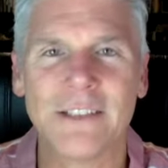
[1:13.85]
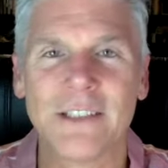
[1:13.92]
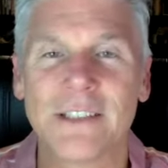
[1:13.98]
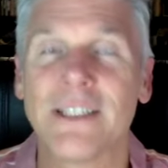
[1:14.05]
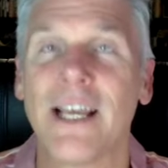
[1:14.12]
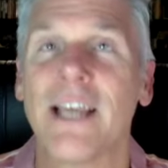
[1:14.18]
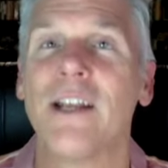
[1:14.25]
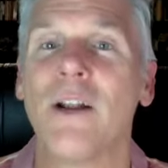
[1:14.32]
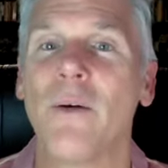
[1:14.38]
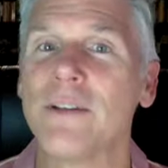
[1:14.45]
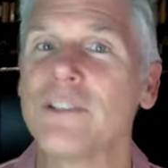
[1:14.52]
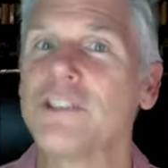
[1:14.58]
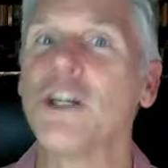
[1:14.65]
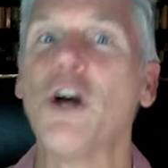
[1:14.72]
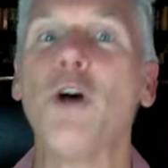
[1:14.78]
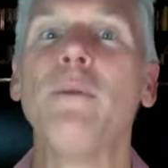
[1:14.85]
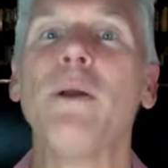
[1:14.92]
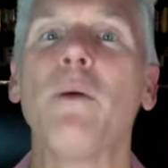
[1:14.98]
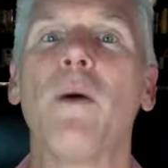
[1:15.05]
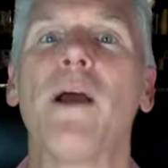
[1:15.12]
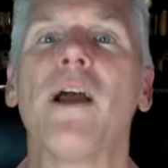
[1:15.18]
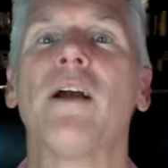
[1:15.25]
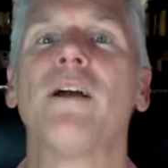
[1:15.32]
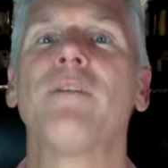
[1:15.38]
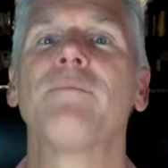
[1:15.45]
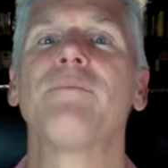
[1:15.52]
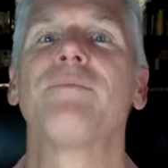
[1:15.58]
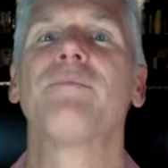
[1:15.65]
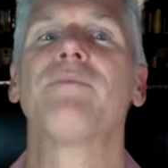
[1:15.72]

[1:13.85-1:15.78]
just say, you know, show me where